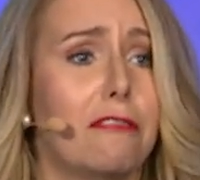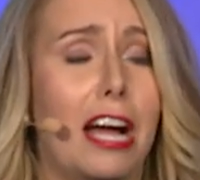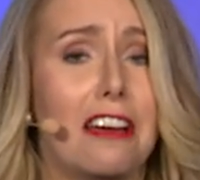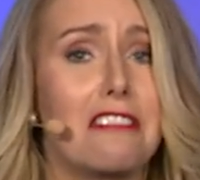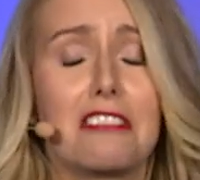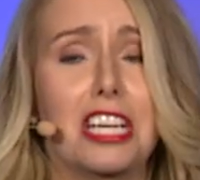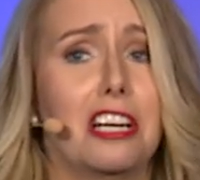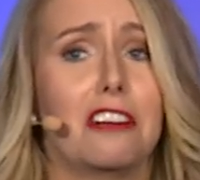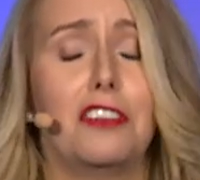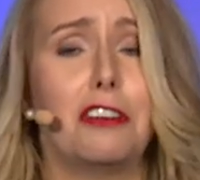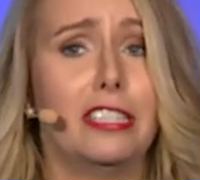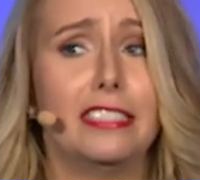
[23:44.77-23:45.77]
I don't care
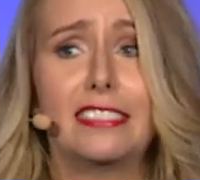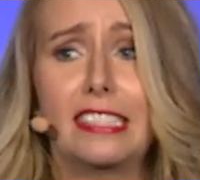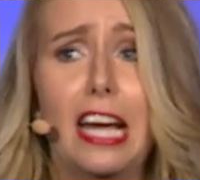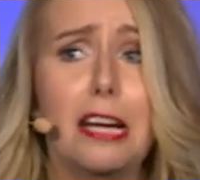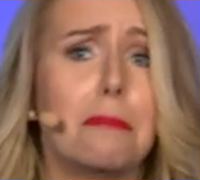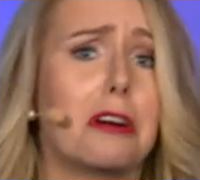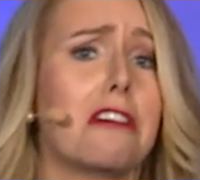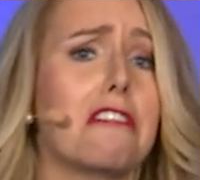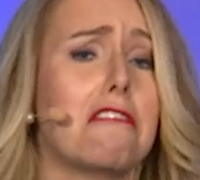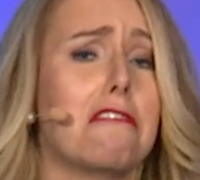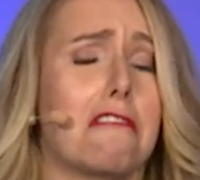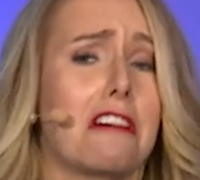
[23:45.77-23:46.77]
if you're in cyber
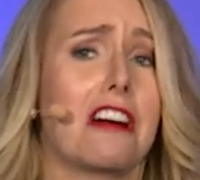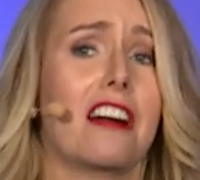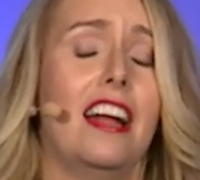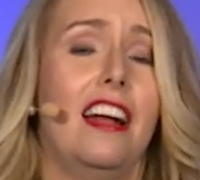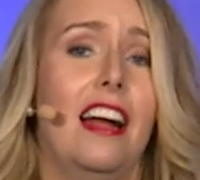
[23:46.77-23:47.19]
or